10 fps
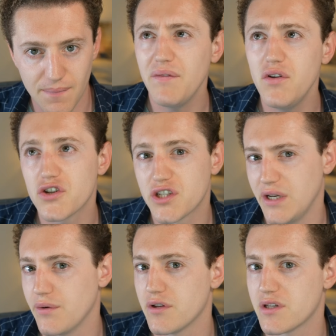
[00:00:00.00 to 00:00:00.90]
But if you're
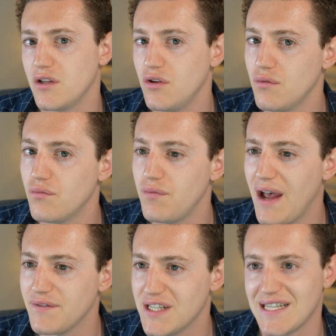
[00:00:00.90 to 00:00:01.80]
serious and you
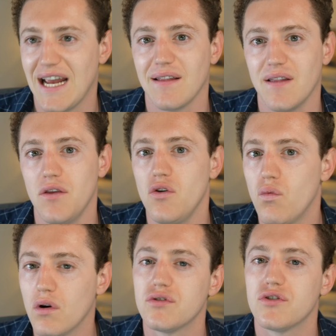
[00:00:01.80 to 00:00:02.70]
have decided that you
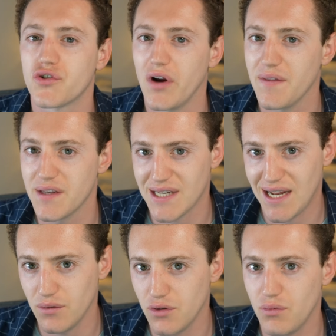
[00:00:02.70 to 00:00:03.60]
want to try this
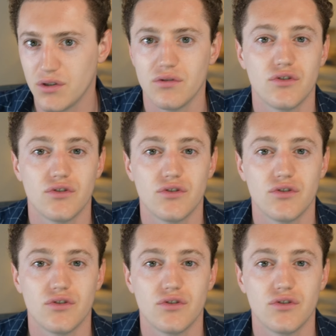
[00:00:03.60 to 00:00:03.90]
out, you want to